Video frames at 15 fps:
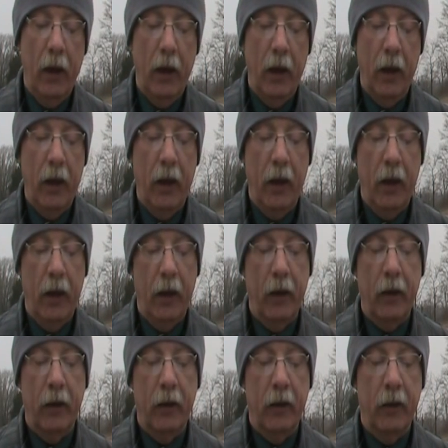
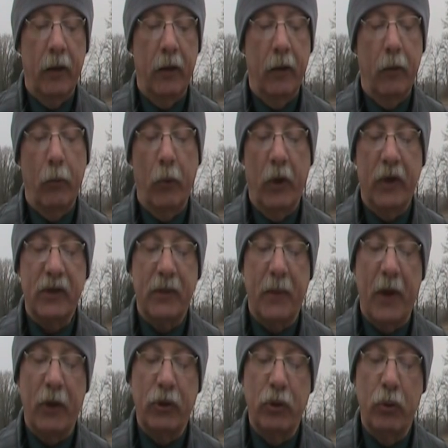and was
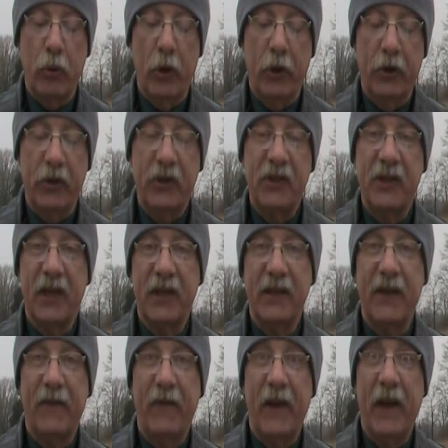about
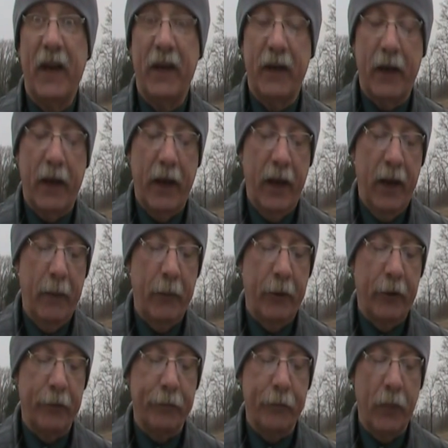260 feet in
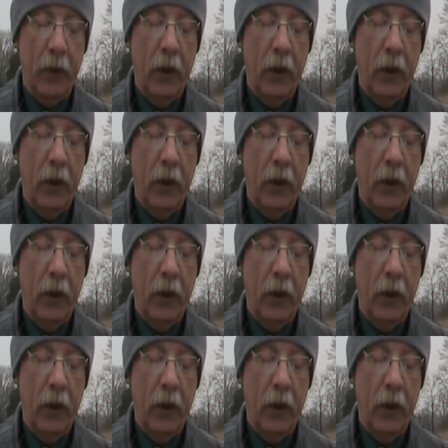diameter.